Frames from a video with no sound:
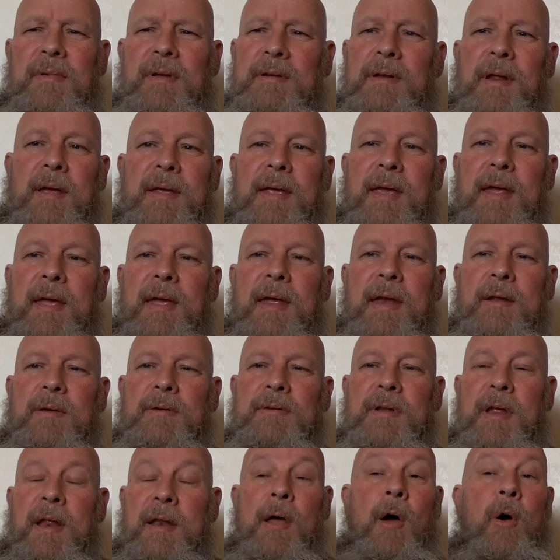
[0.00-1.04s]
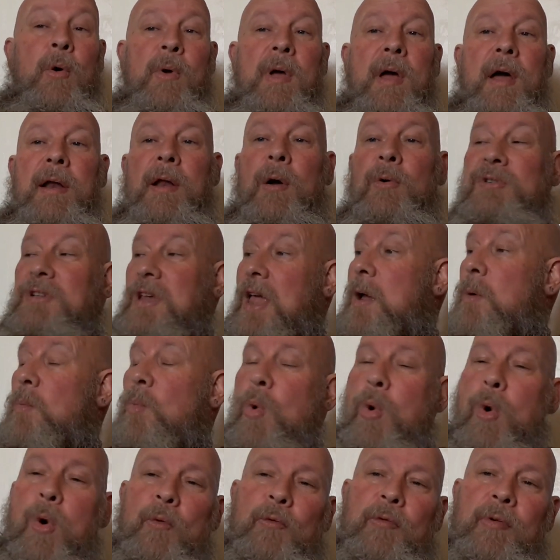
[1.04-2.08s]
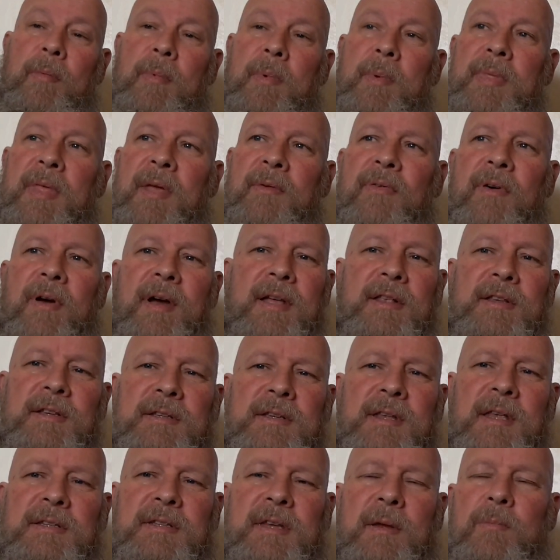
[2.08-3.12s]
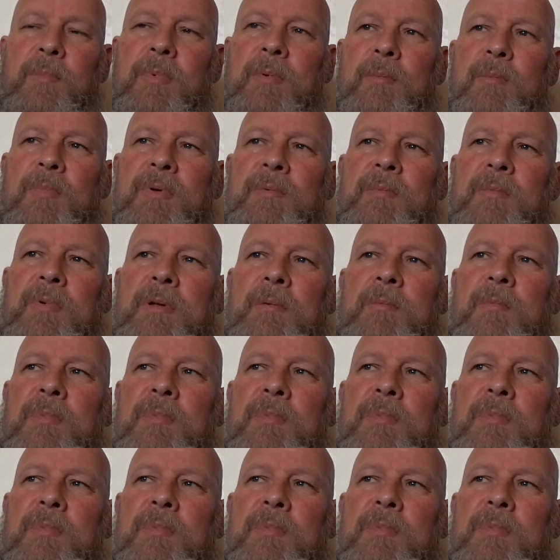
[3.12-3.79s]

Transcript: I don't get it. And oh, and I was getting water from them, and they fucking they said we, we,